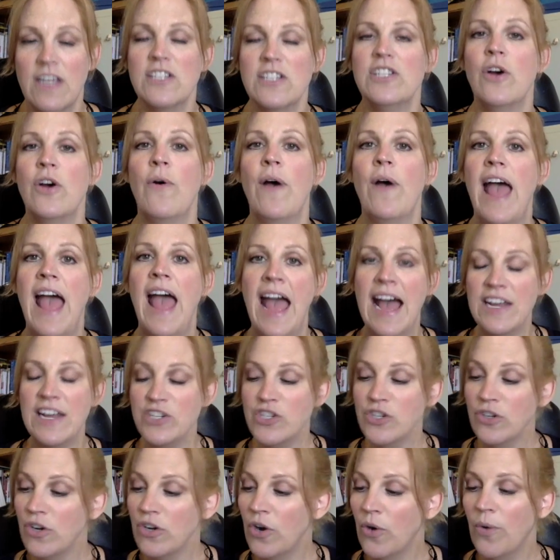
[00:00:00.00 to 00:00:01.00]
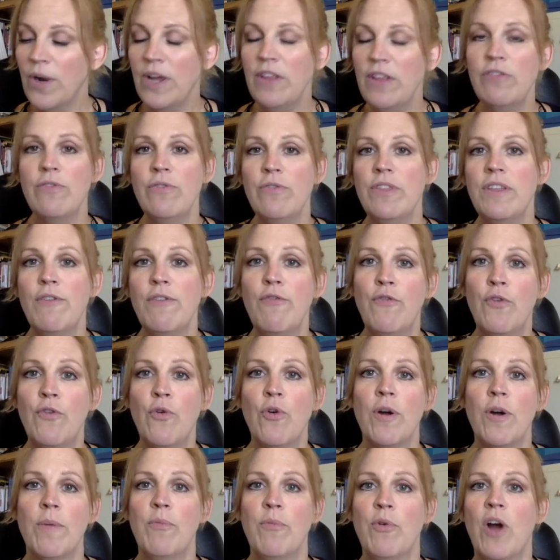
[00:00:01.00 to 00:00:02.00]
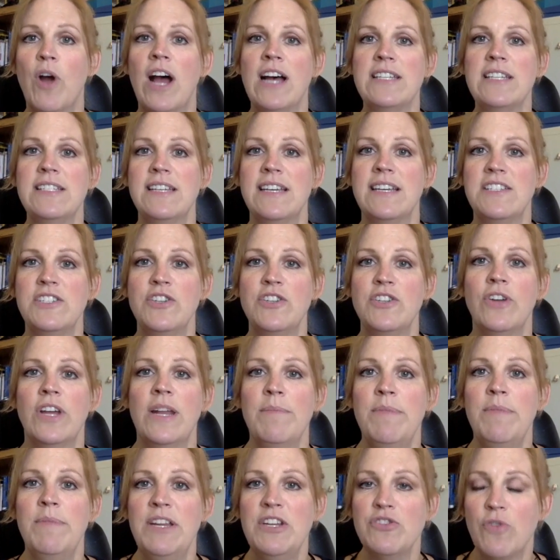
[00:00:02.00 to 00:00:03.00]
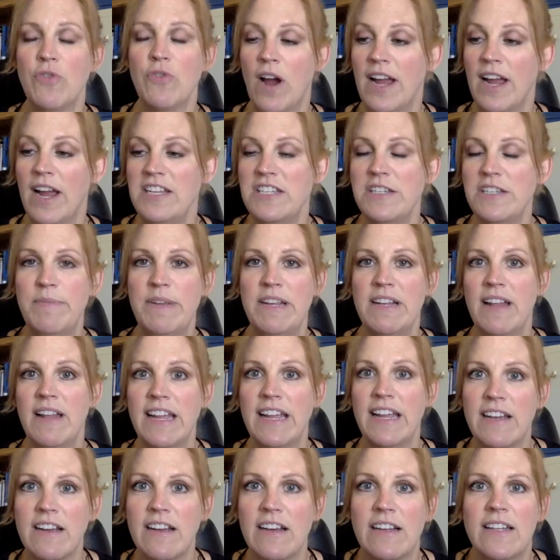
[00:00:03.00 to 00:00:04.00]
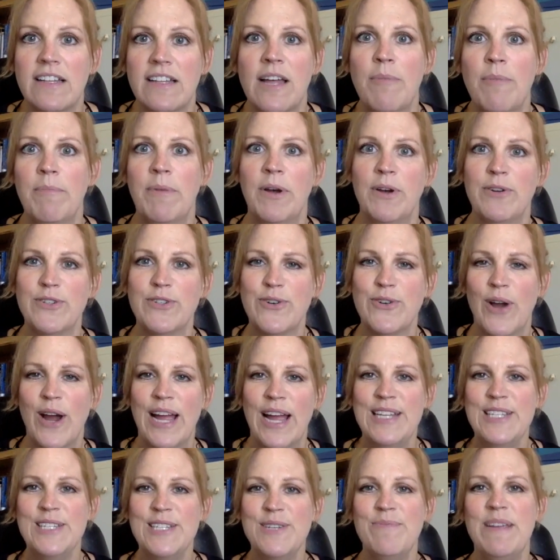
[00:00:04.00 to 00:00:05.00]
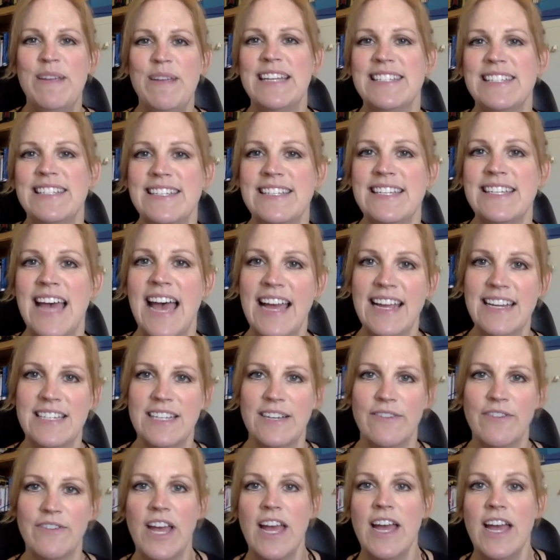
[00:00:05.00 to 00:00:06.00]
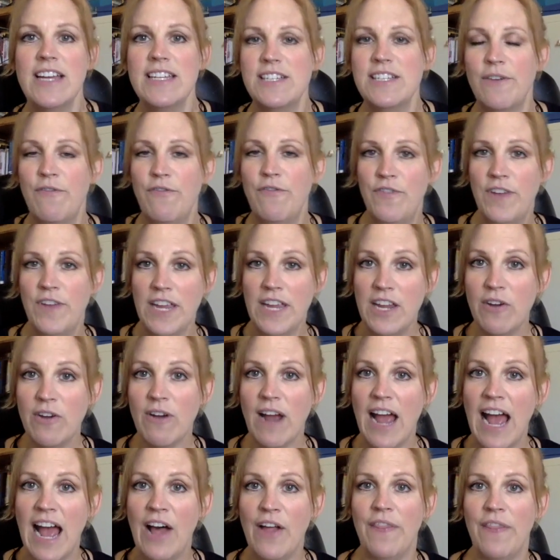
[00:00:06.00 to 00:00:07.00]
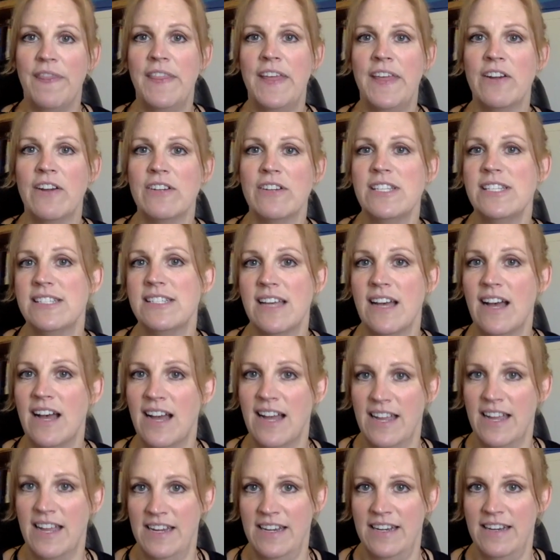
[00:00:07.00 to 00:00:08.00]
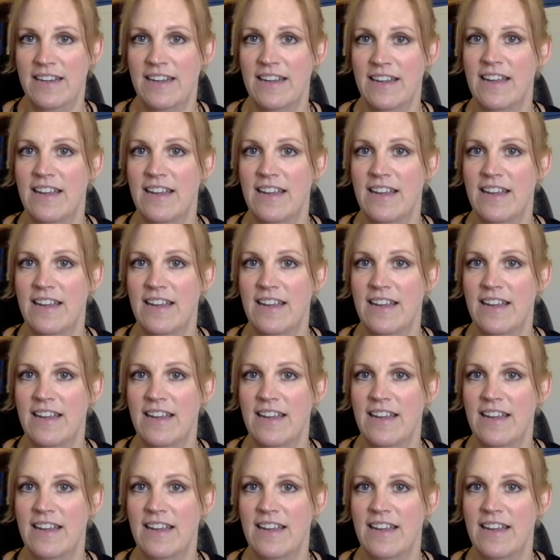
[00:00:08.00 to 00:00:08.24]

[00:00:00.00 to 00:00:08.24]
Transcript: So as you're going through the form process, you're going to be trying to be like a Columbo, trying to be a detective to figure out their sign